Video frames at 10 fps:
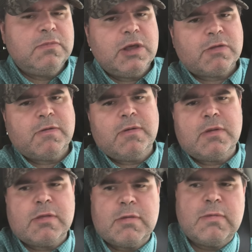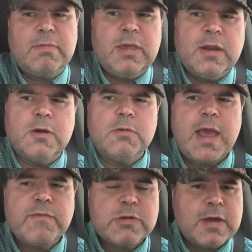Make sure it's, you know,
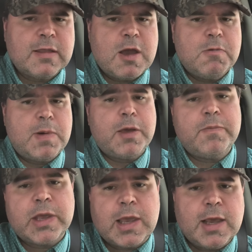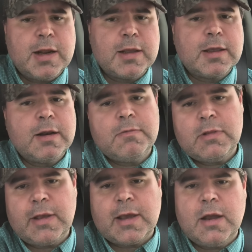have it checked out by a mechanic. Get it
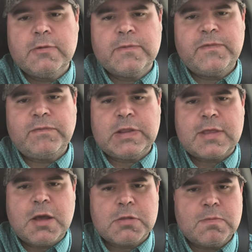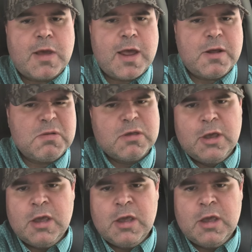with like 150,000 miles.